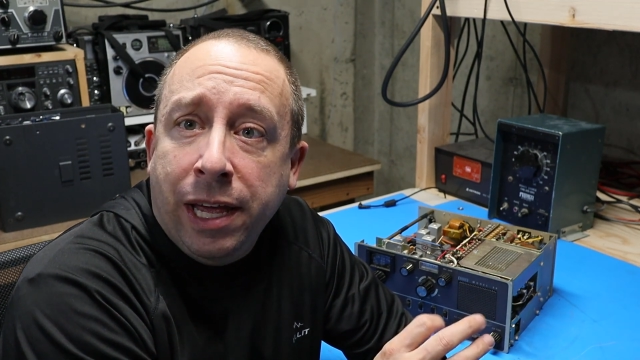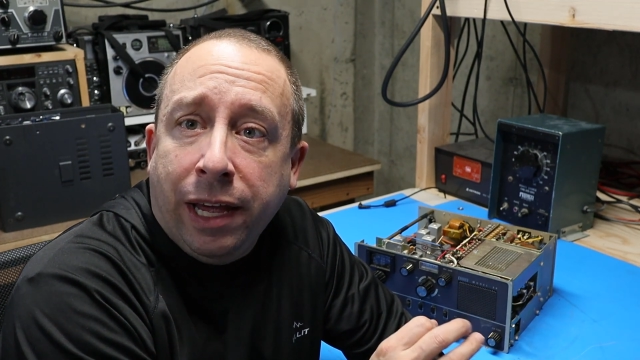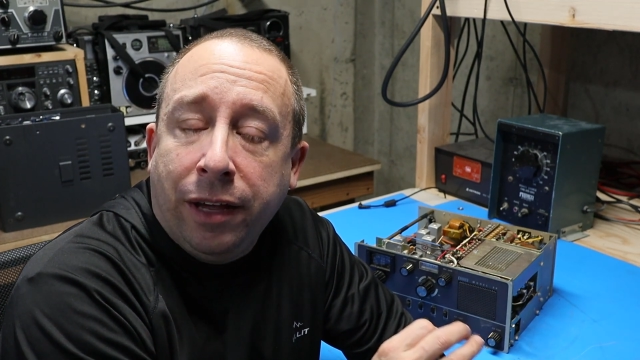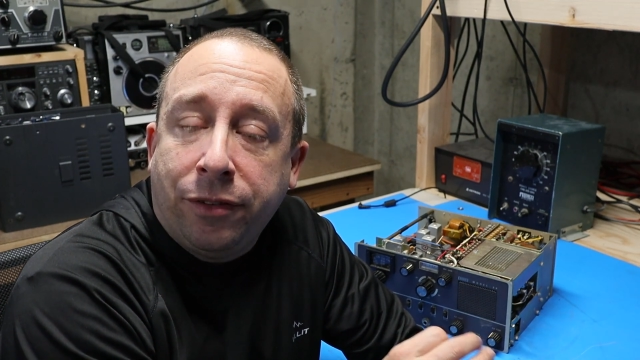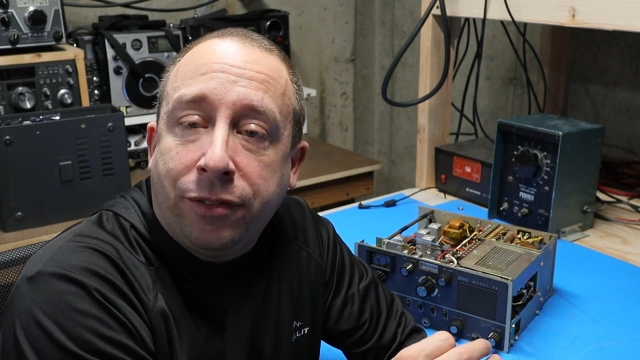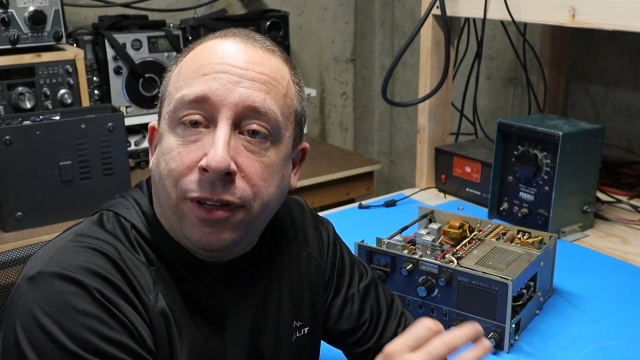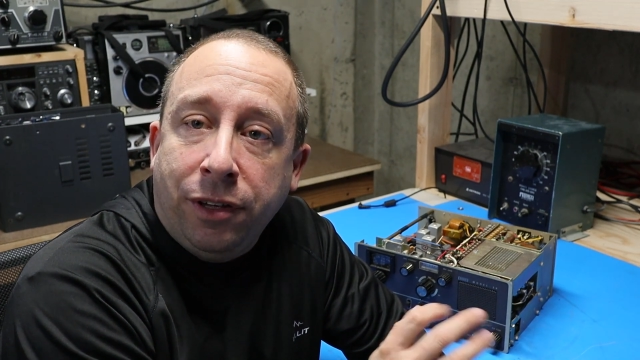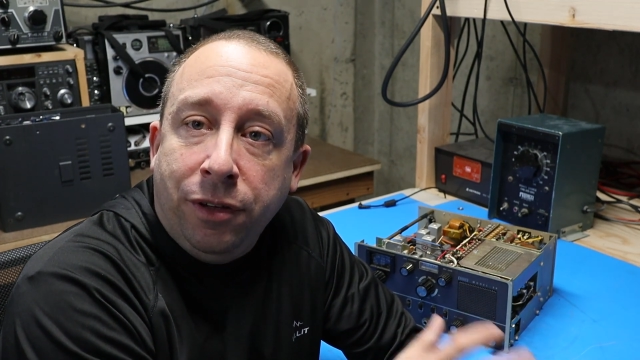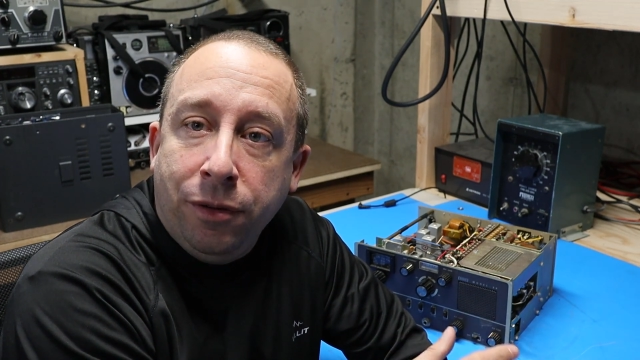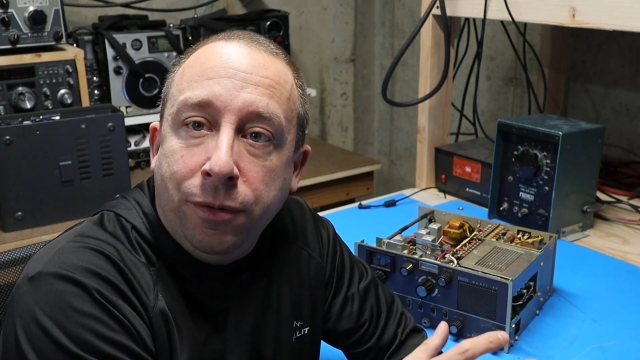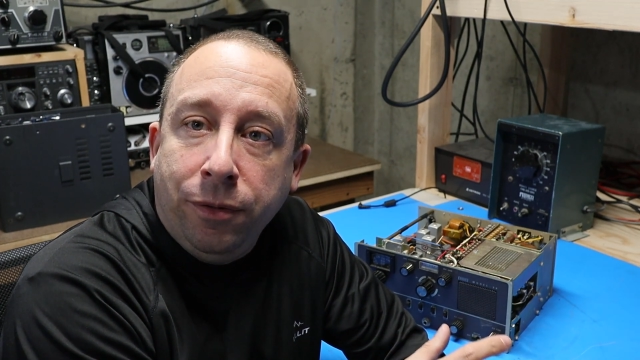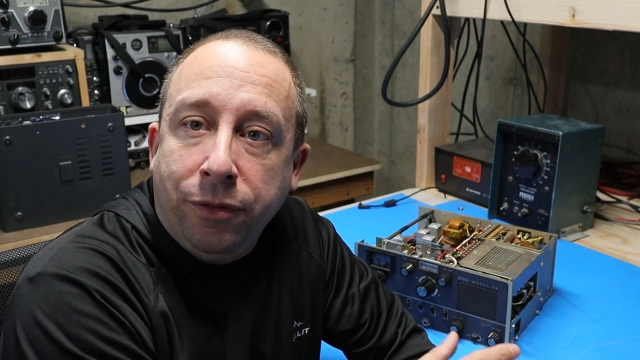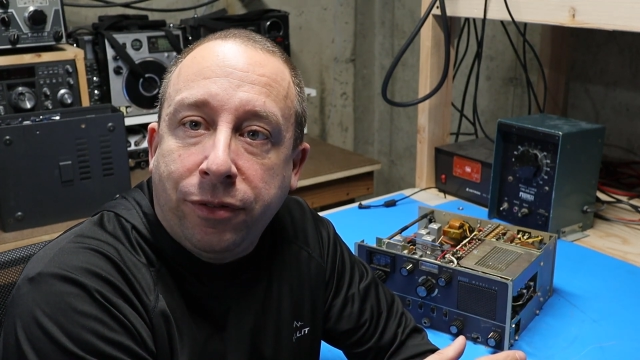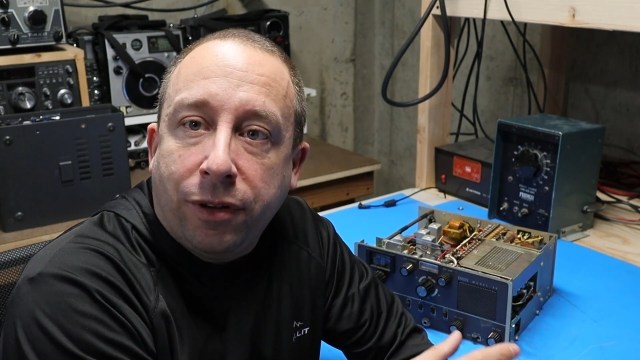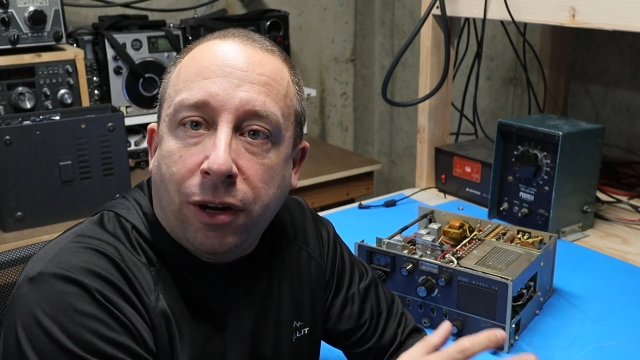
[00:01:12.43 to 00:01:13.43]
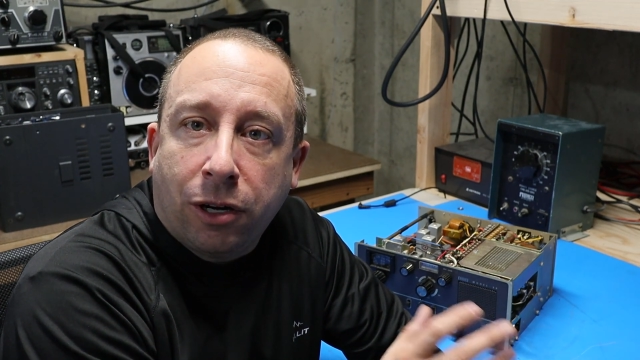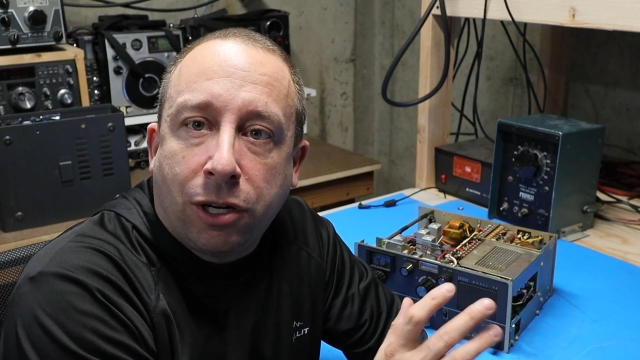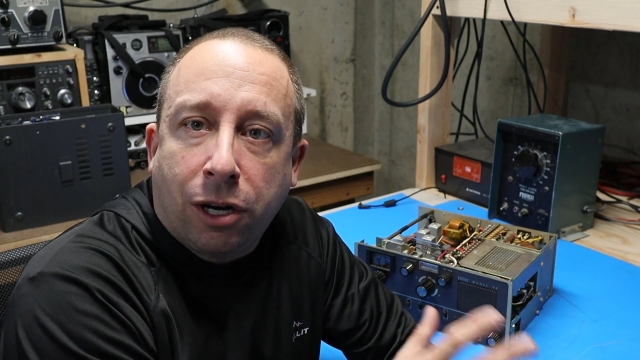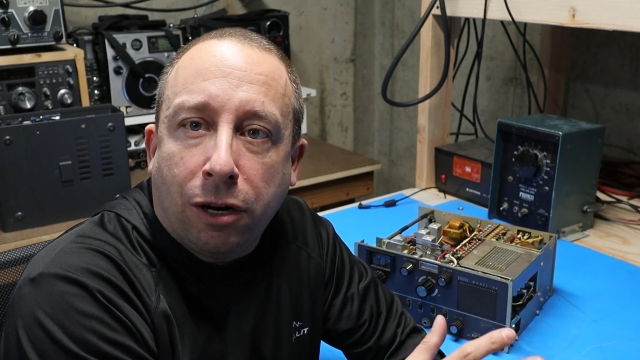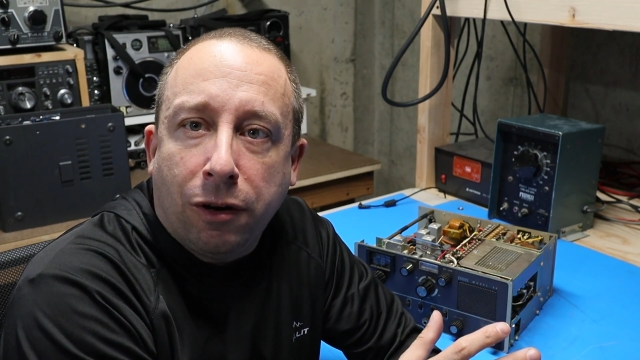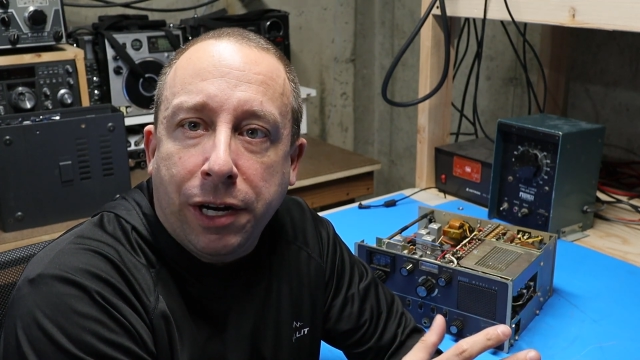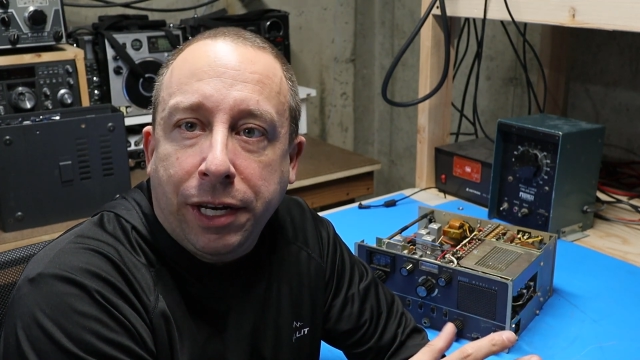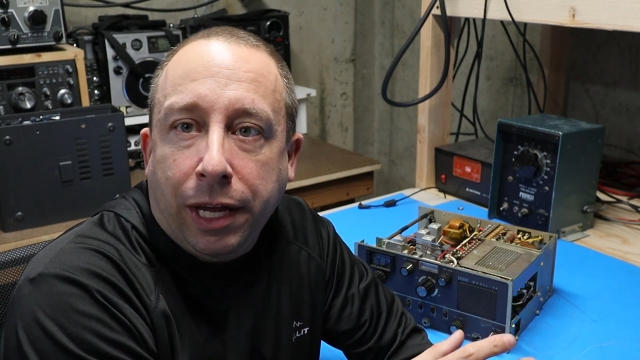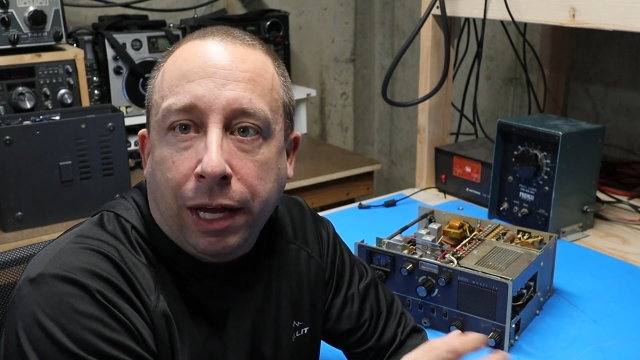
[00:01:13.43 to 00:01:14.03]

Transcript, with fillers: is to use a current